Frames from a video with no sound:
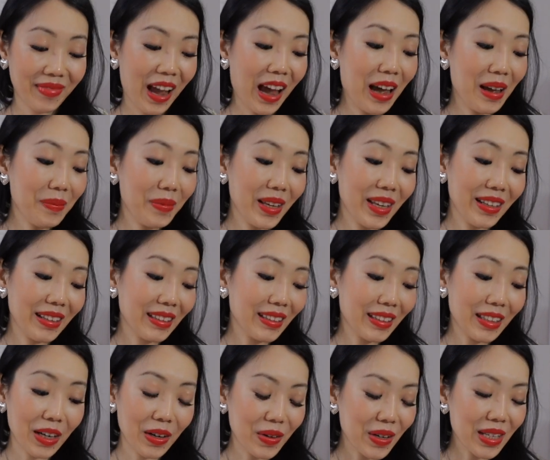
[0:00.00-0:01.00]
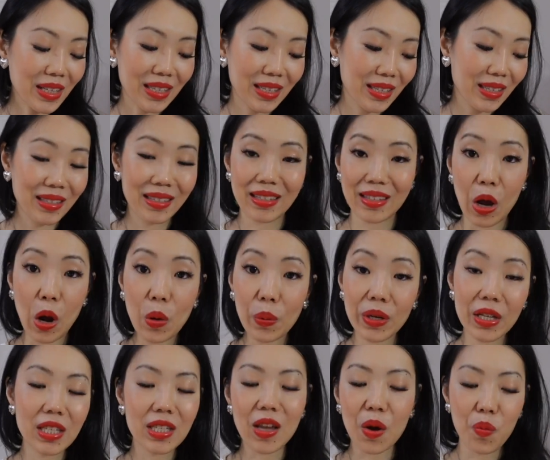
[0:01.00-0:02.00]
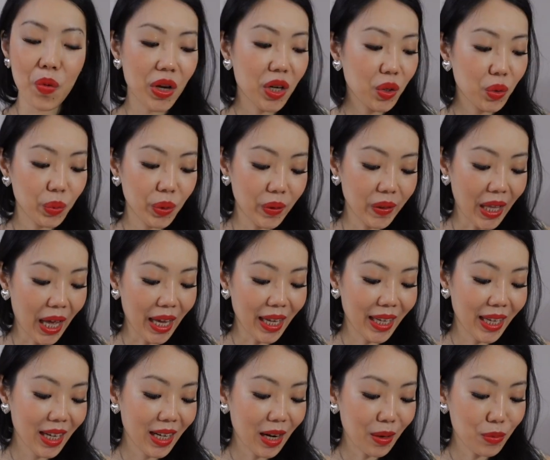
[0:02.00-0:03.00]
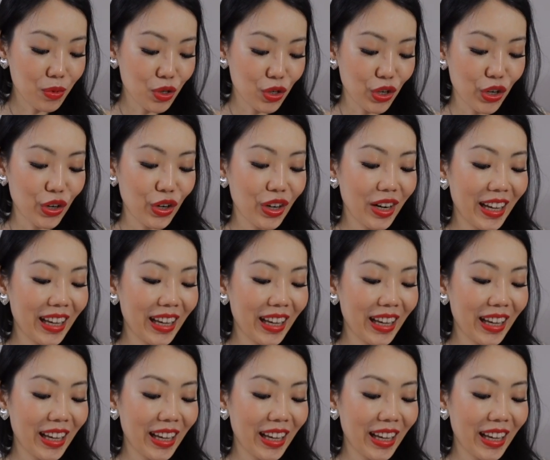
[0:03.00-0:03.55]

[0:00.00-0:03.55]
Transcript: I mean, there is always someone who will like it, I'm sure.